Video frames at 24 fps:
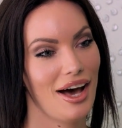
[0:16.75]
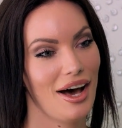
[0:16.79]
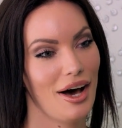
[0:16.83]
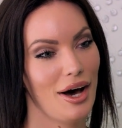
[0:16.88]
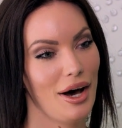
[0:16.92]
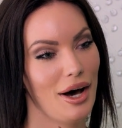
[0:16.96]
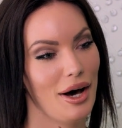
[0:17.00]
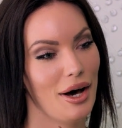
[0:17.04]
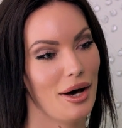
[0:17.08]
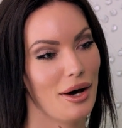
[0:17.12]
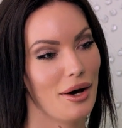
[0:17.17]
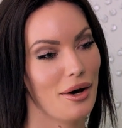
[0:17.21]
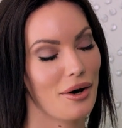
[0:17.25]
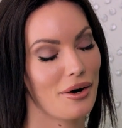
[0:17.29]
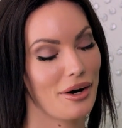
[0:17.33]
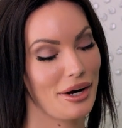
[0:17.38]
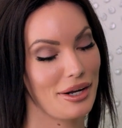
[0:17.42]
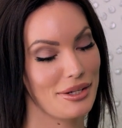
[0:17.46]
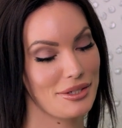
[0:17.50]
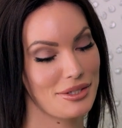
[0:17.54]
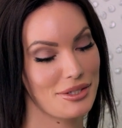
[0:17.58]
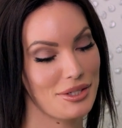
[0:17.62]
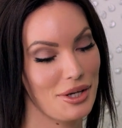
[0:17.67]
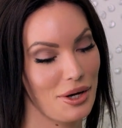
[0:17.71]
All
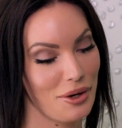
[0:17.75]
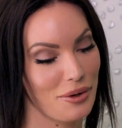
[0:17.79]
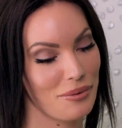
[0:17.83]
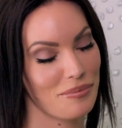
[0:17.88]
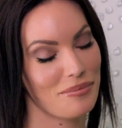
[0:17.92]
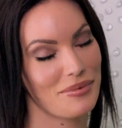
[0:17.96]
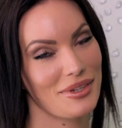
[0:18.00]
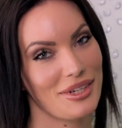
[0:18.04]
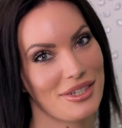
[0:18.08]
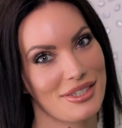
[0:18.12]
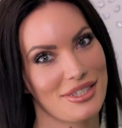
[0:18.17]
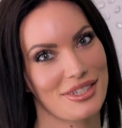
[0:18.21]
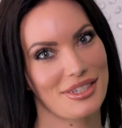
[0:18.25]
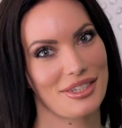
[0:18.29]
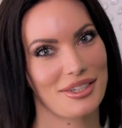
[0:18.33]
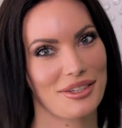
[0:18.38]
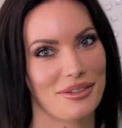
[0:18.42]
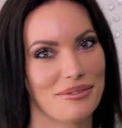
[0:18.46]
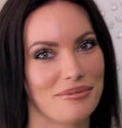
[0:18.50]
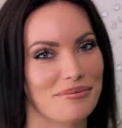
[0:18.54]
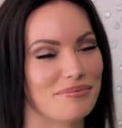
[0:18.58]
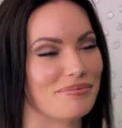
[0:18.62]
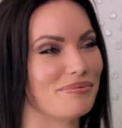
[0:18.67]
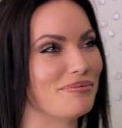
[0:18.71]
right, so here's the deal.